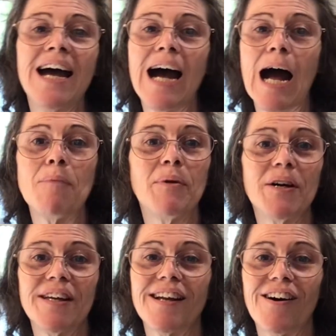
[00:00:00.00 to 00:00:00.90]
I
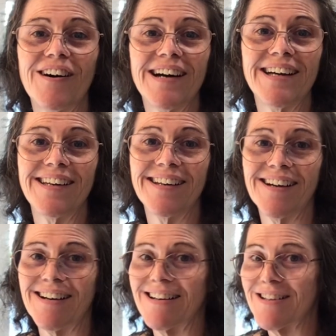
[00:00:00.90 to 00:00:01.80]
put on
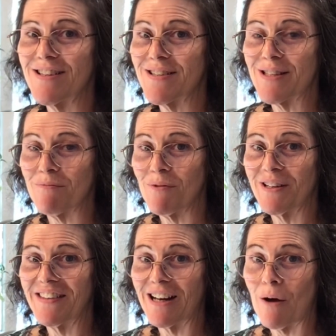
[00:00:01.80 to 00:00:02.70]

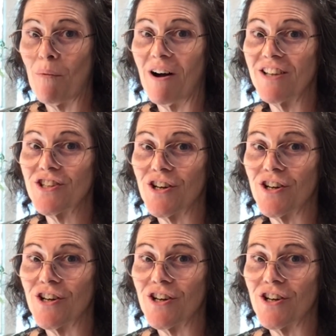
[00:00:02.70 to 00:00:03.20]
someone that I watch